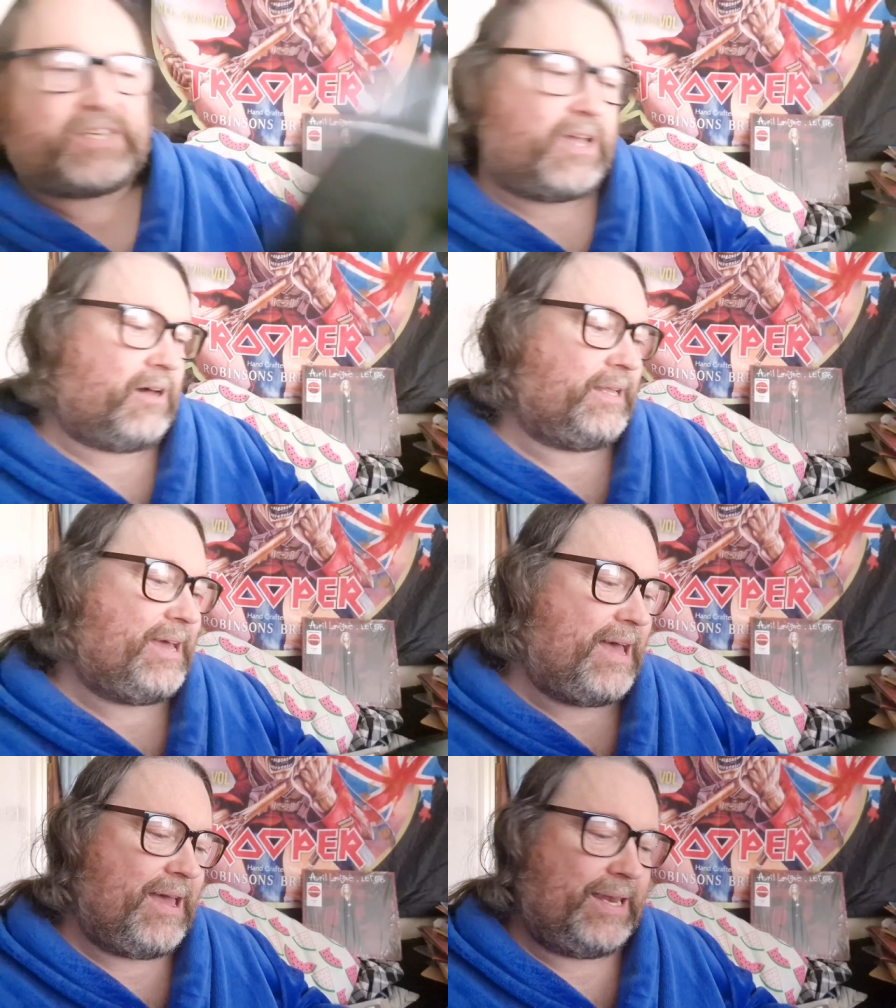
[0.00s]
see all
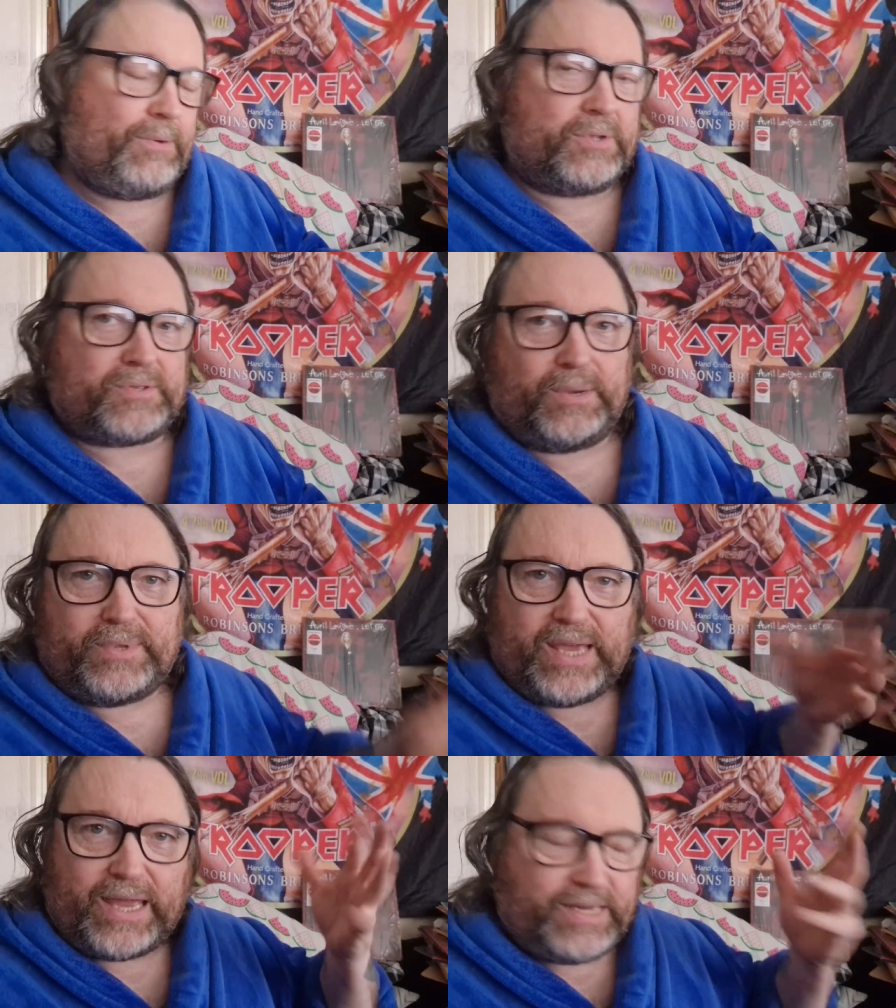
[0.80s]
the early ones like
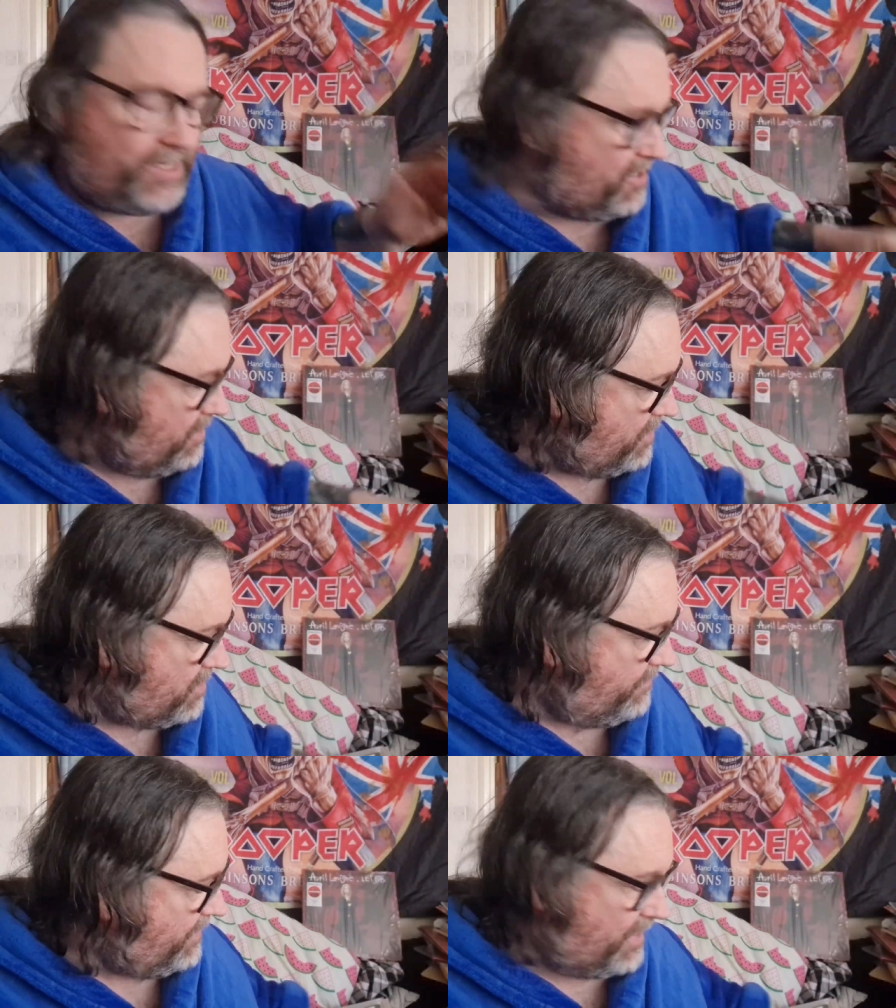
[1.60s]
with the Eddies on and
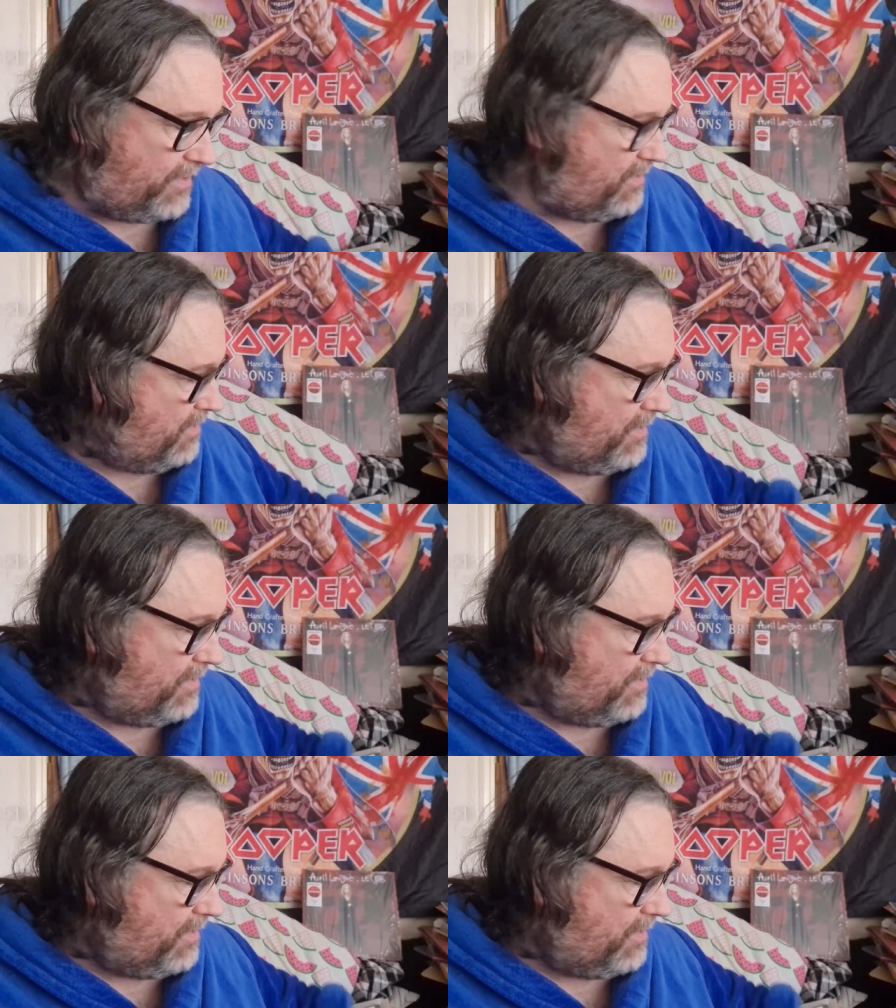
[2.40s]
stuff, you think.